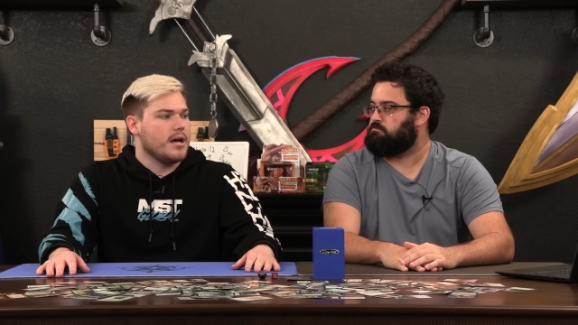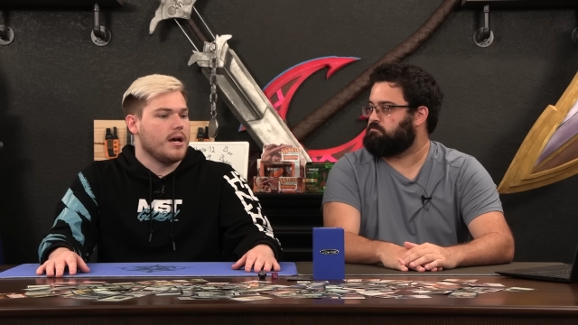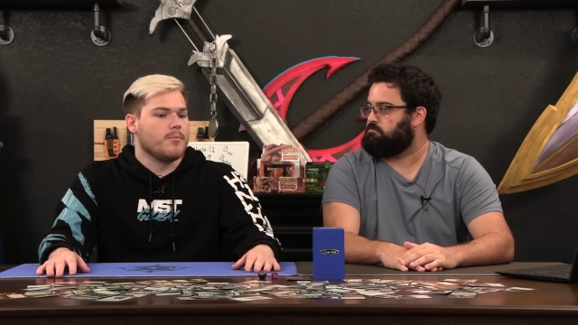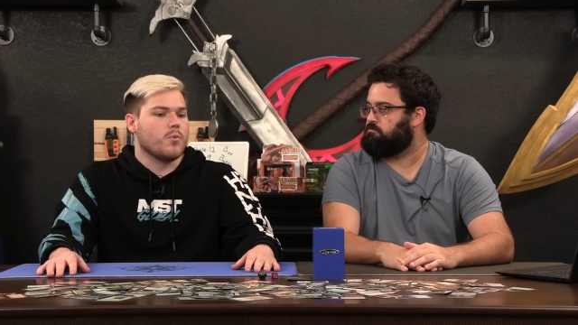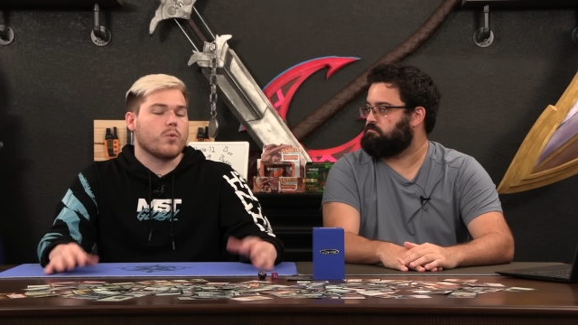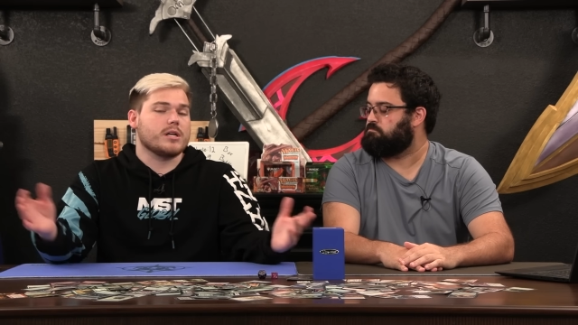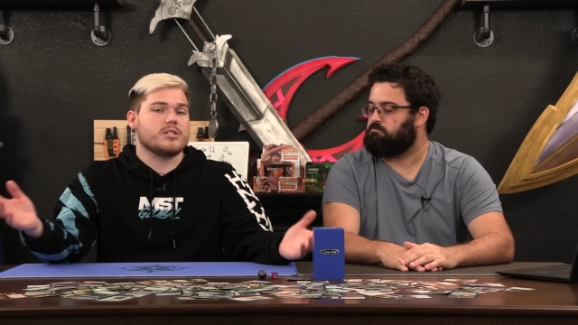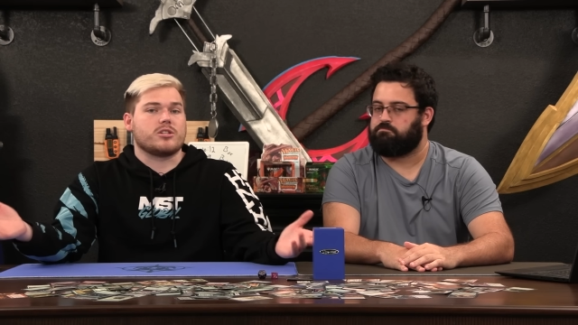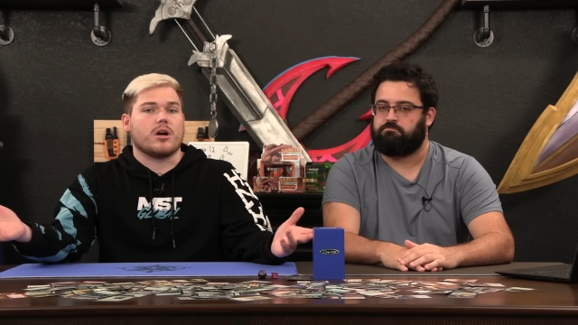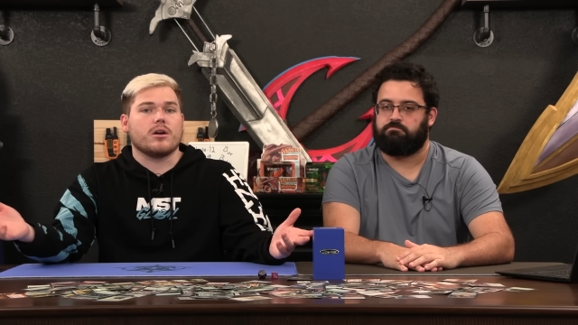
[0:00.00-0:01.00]
Speaker 1: Um, we're going
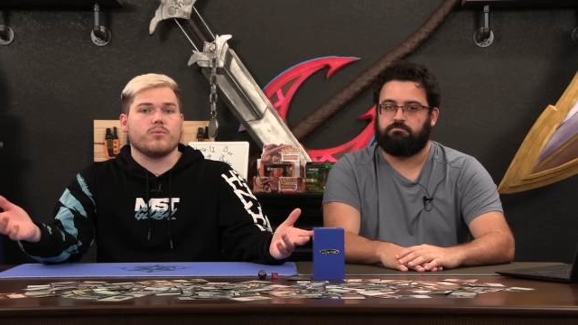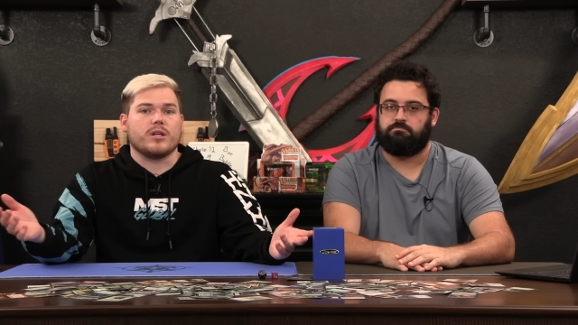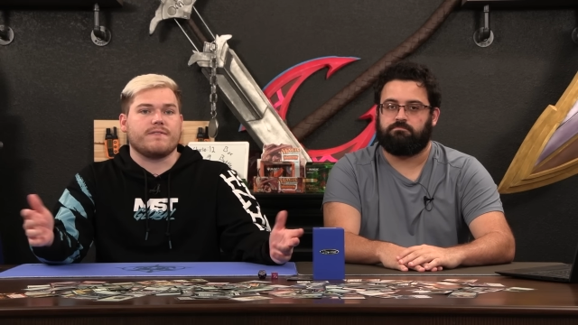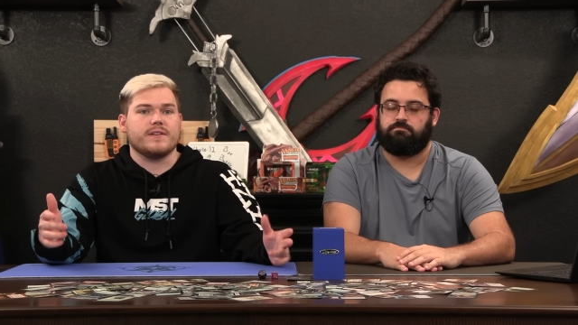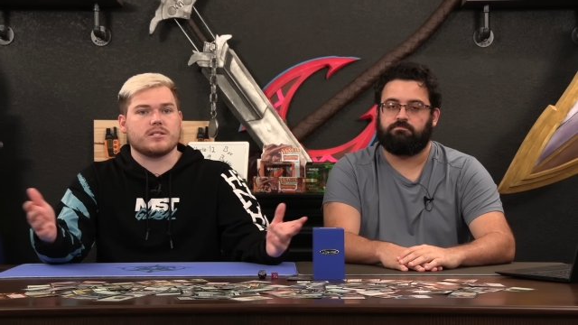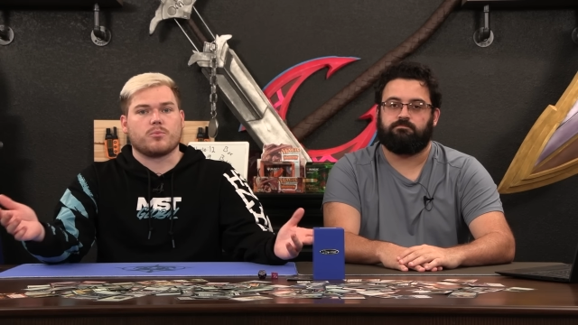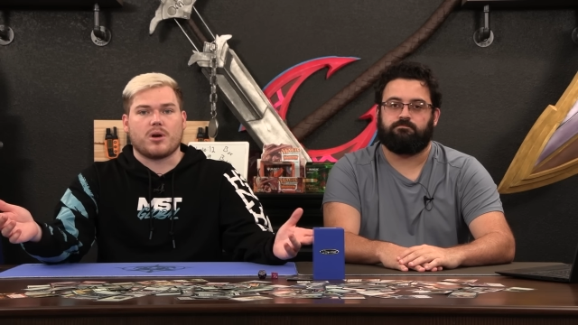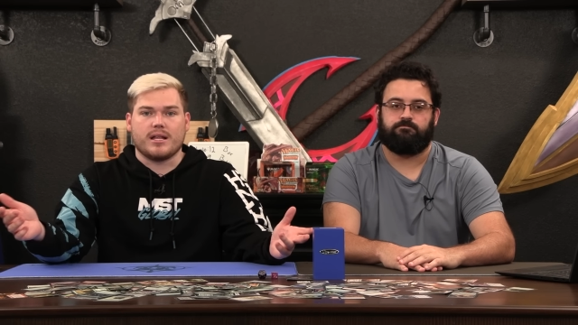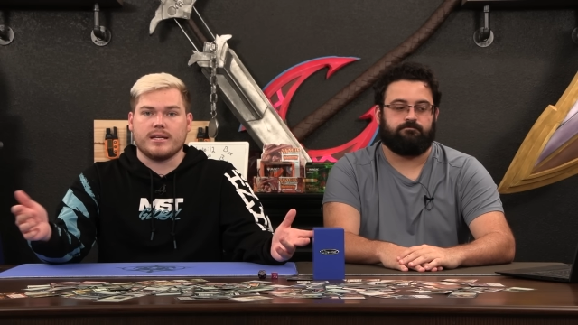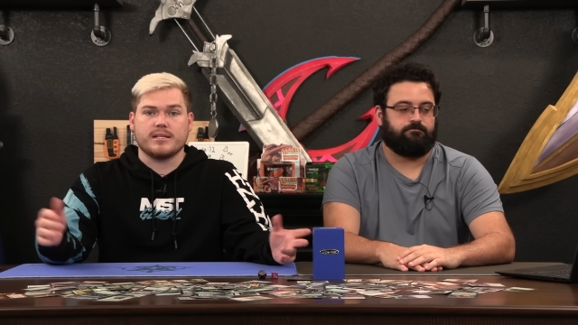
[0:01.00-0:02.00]
to start with physical
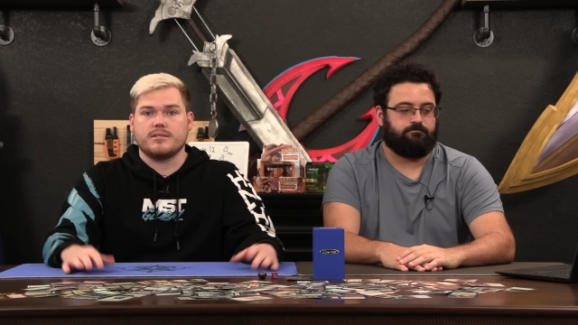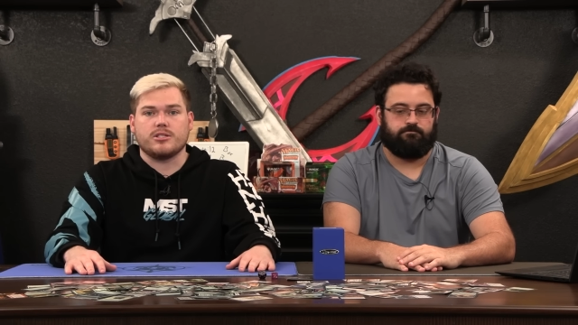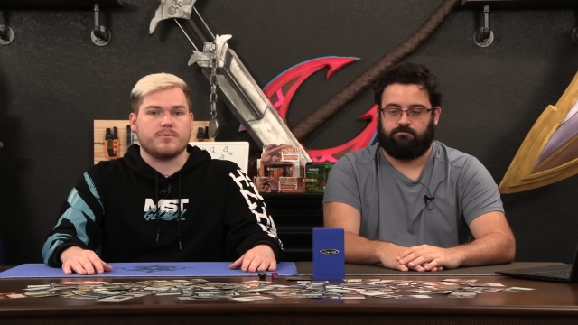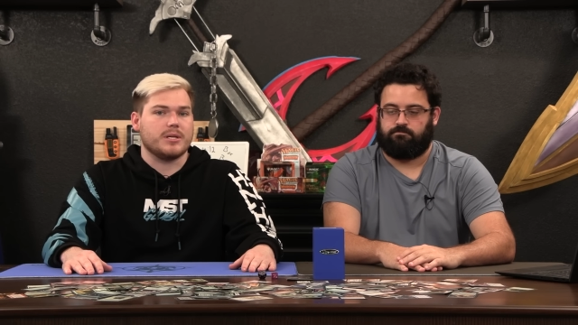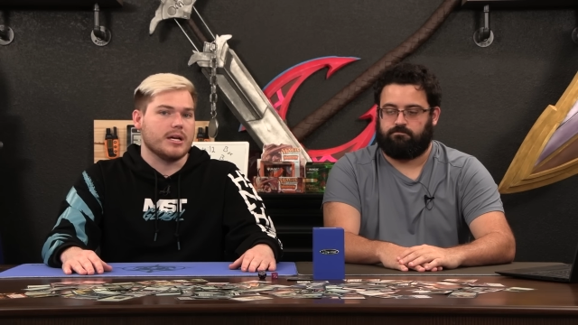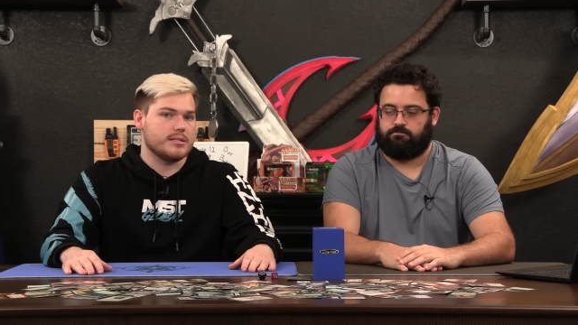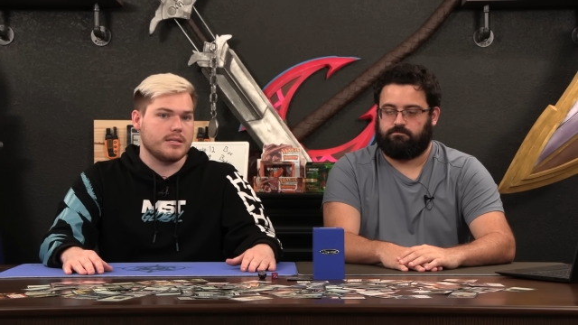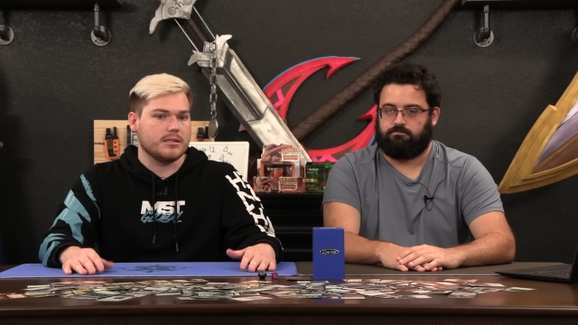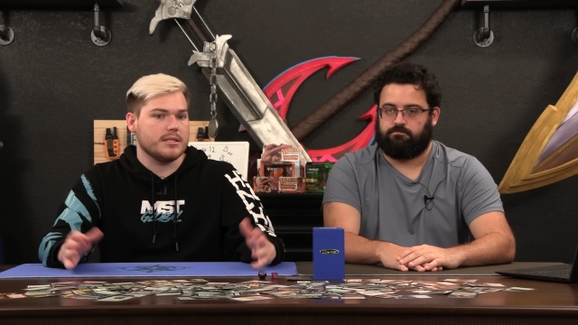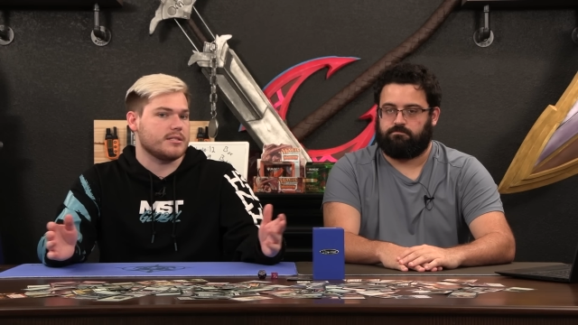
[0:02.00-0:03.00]
products just because
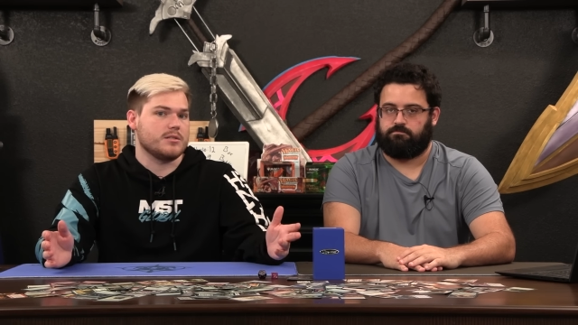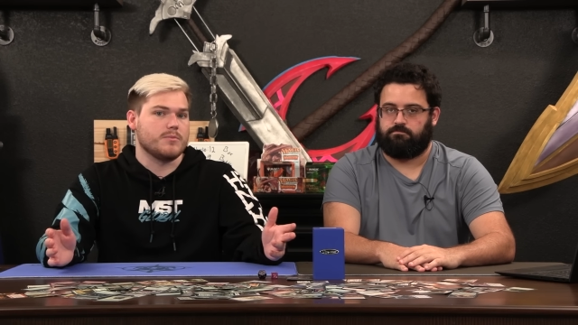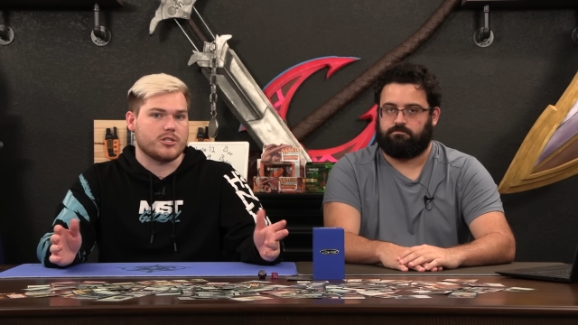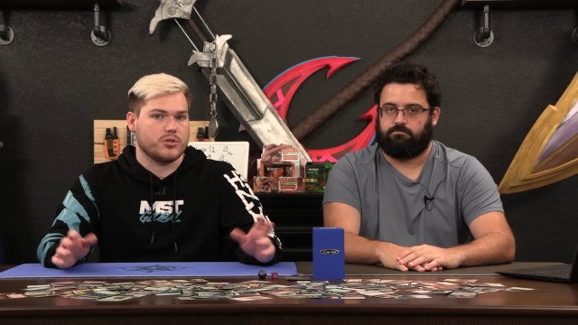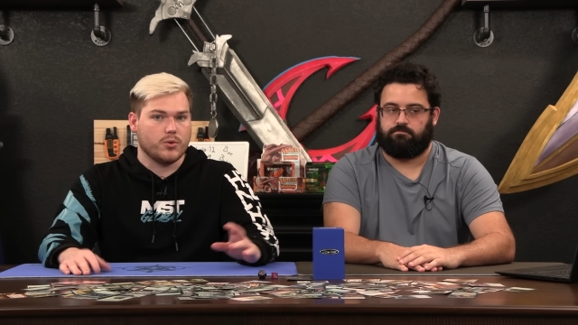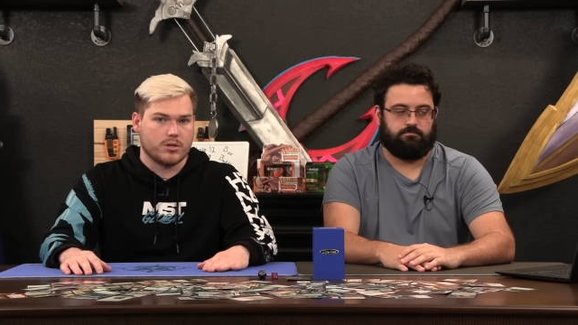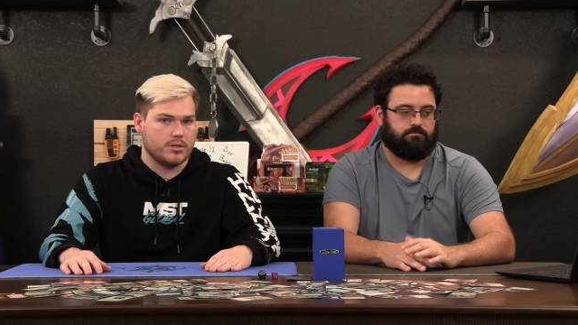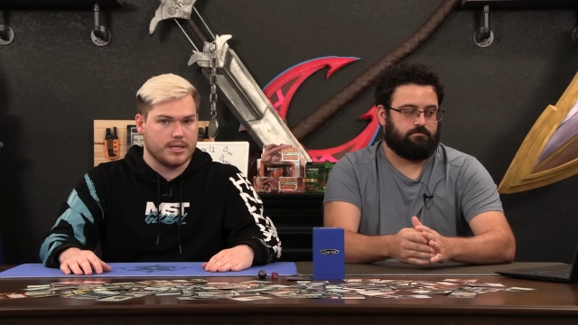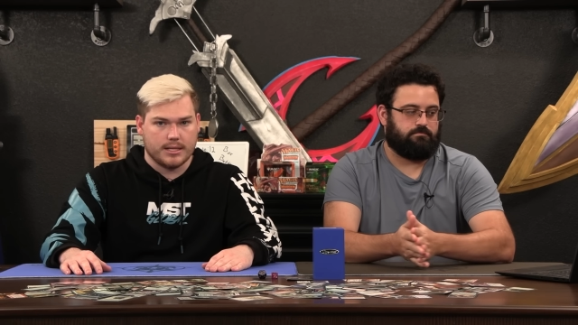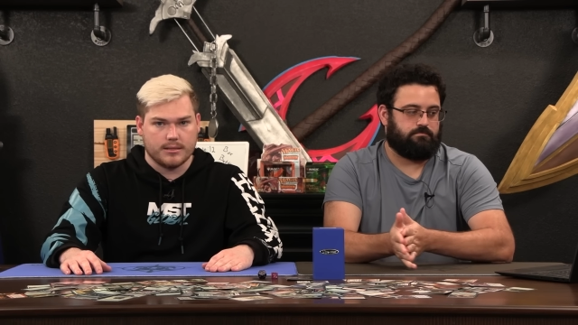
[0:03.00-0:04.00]
the list is much
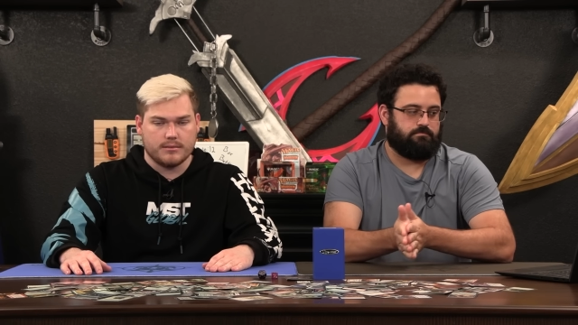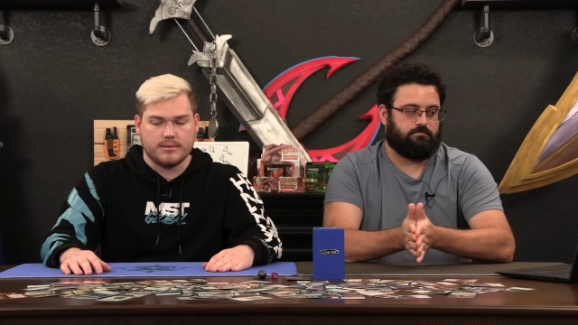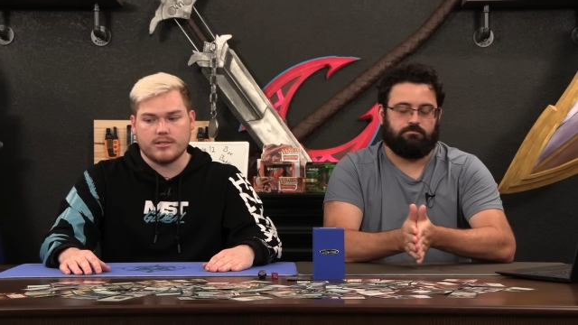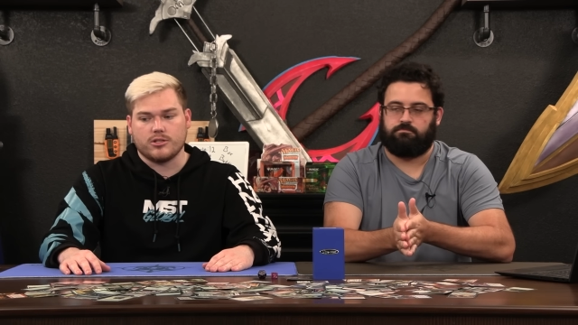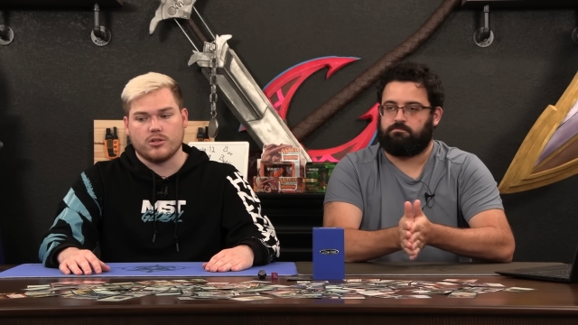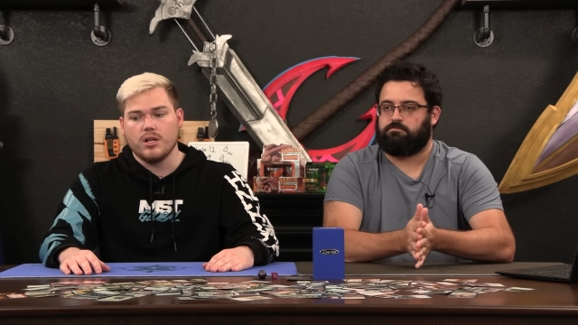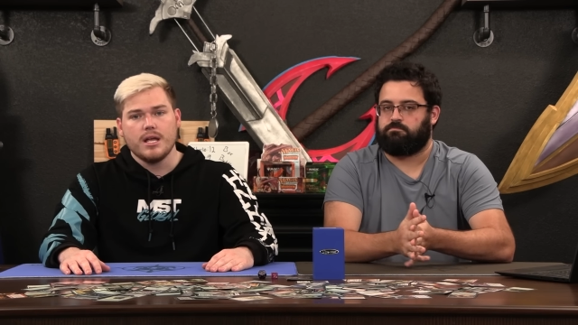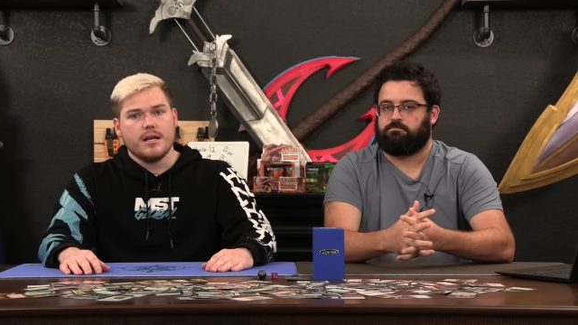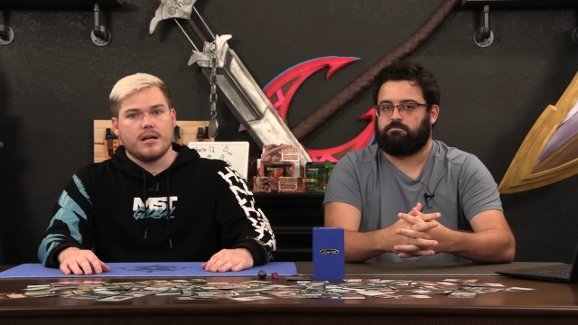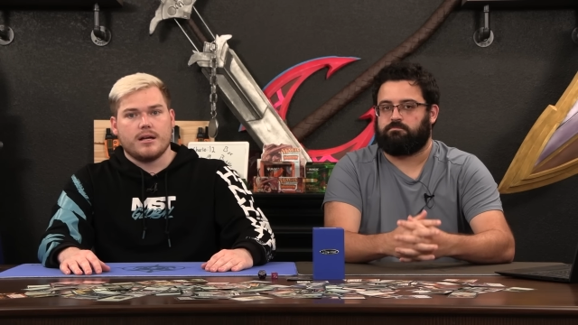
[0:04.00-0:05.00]
shorter than digital
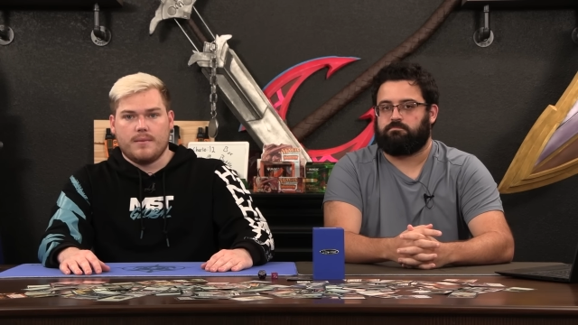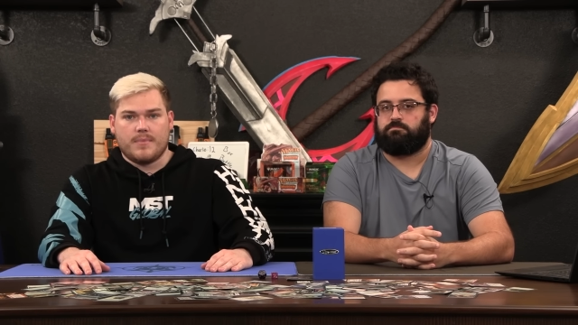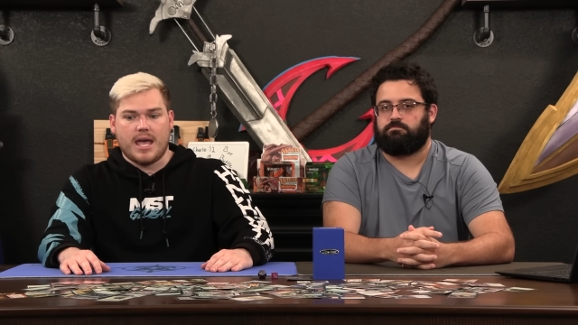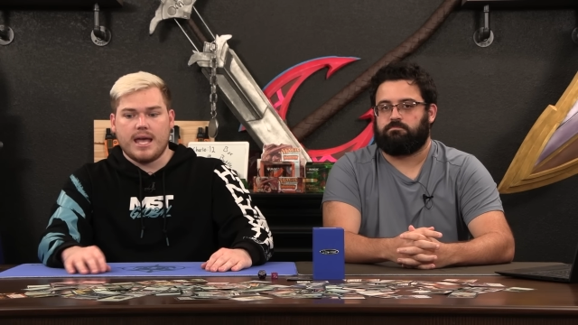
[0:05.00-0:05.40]
um,